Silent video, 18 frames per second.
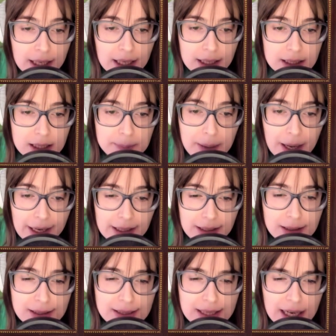
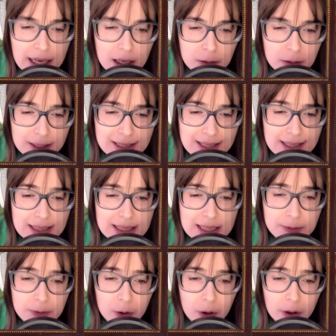Demines,
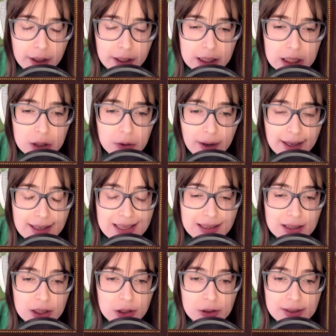164
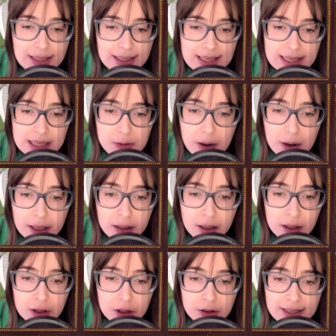U.S.
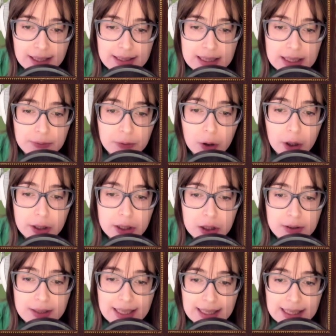
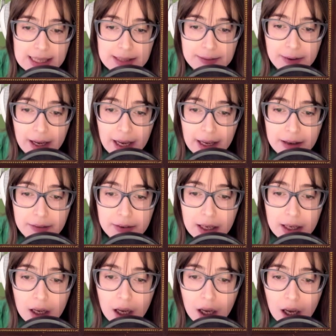261-264-265,
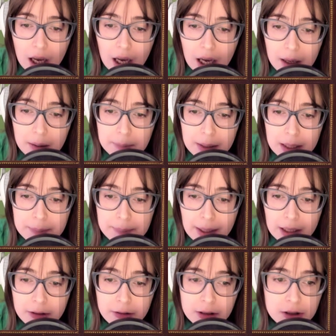
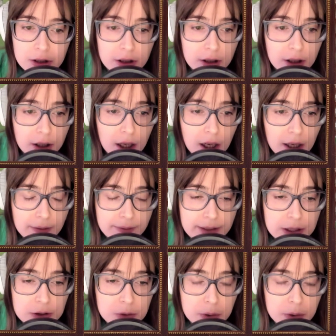Magruder
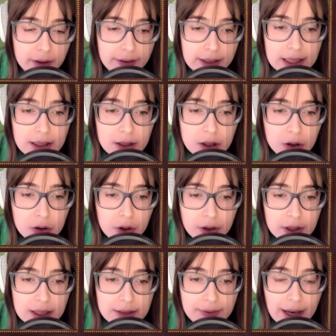v. Drury,
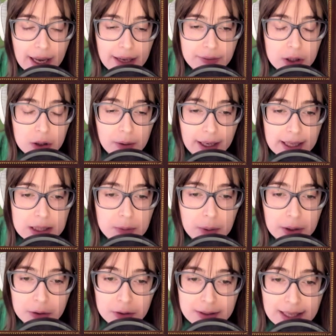235 U.S.
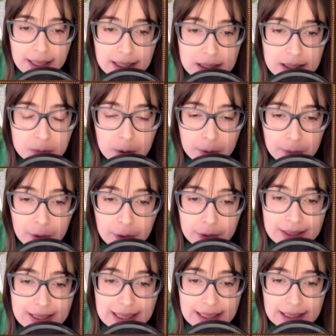
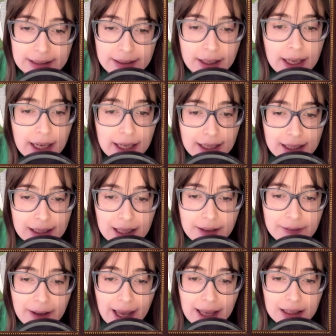106-113,
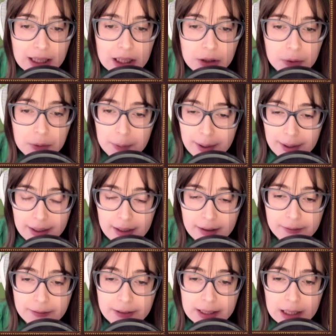Gila Valley
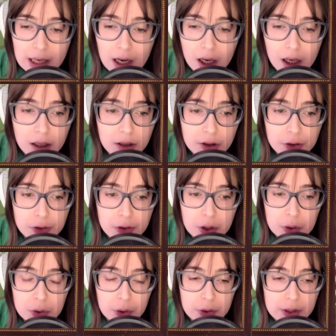Wright v. Hall,
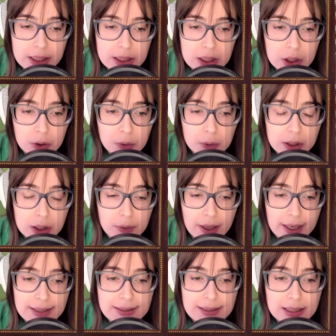232
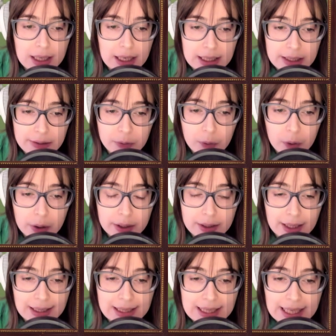U.S.
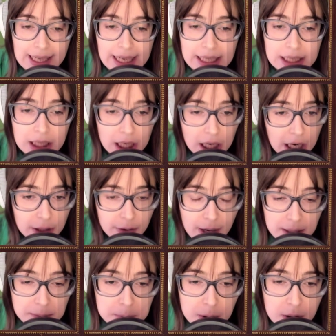94-98,
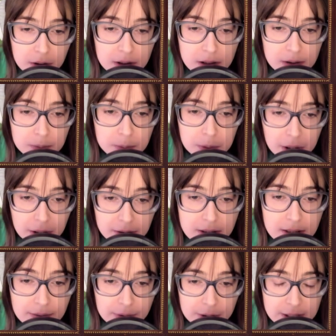Grant
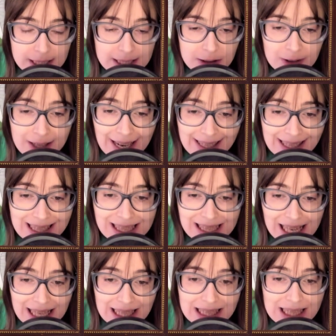Bros. Versus United
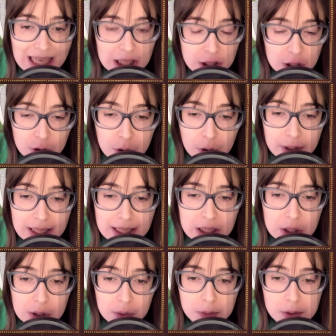States,
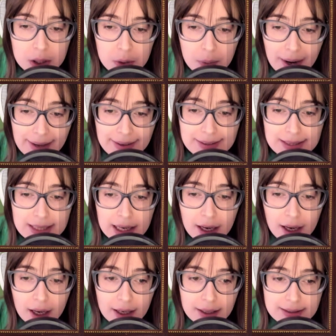232 U.S.
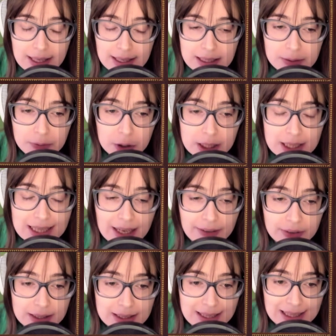
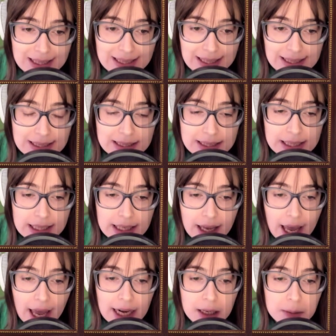647-660,
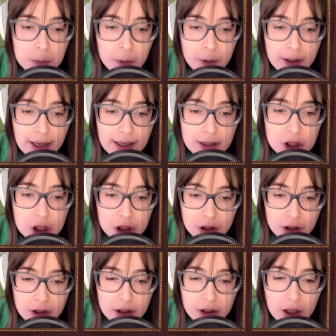Anna Maria
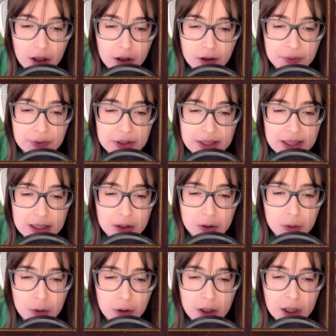Sugar Co. versus
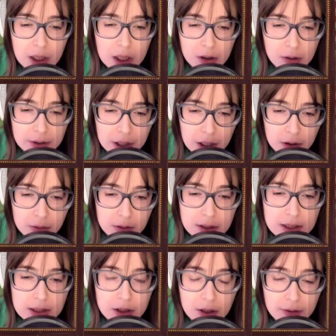
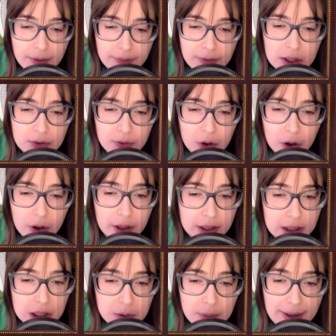Quinones, 254
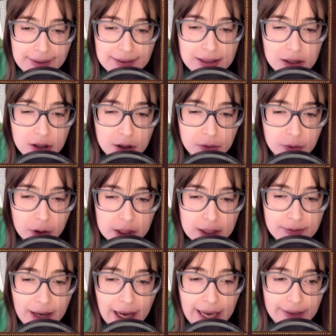U.S.
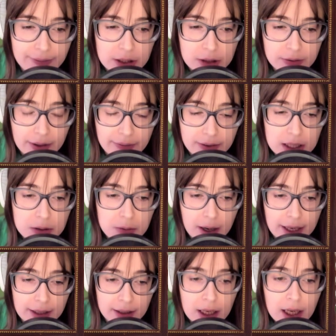
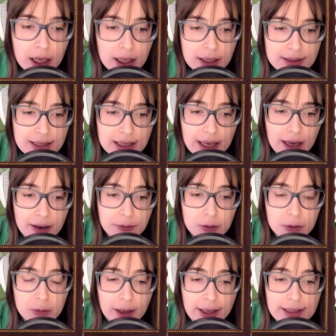245-251, C.F.
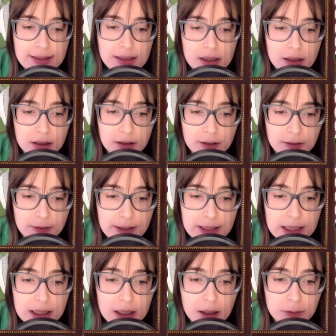West
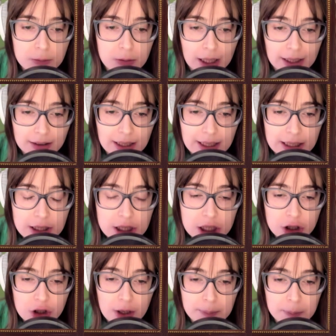v.
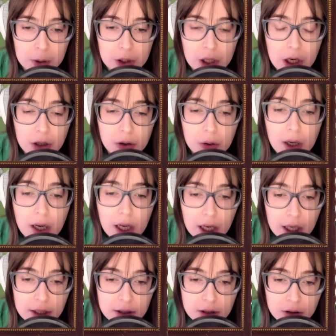Rutledge Timber Co.,
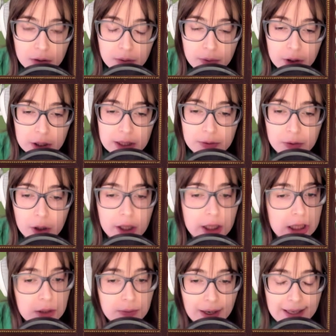244
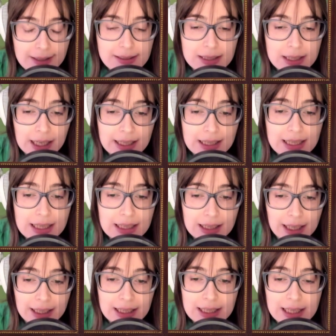U.S.
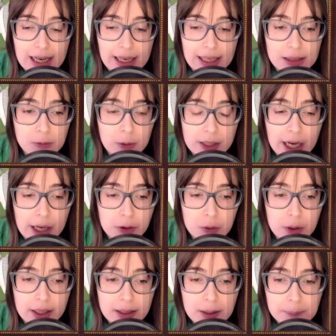
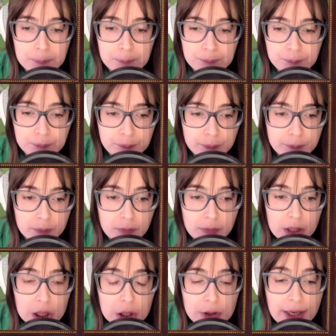90-99-100.
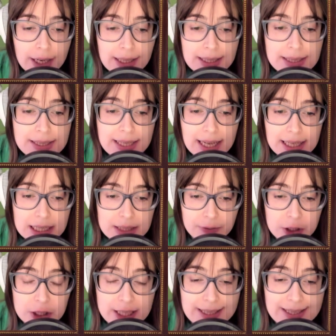United States
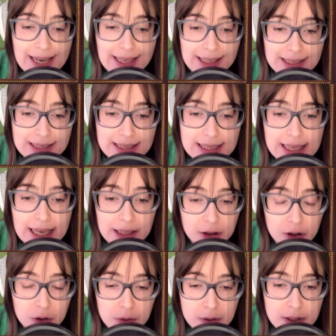versus Tennessee
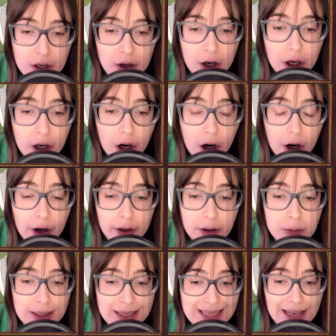and Costa
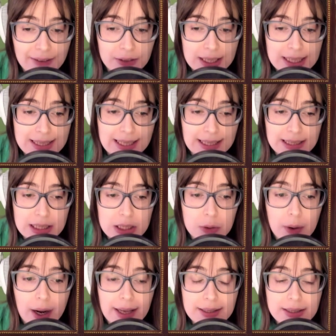RR, 176
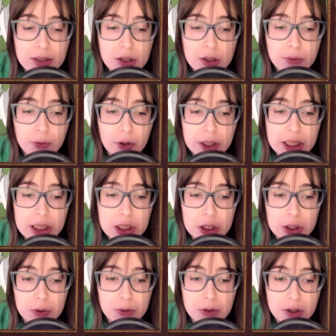U.S.
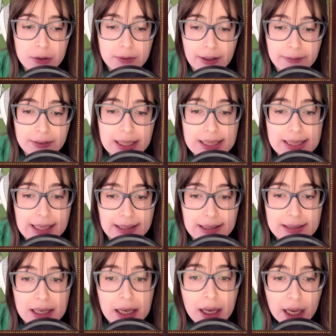
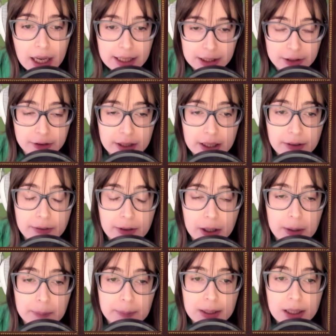242-256, decree
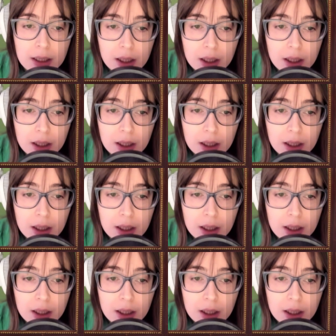affirmed.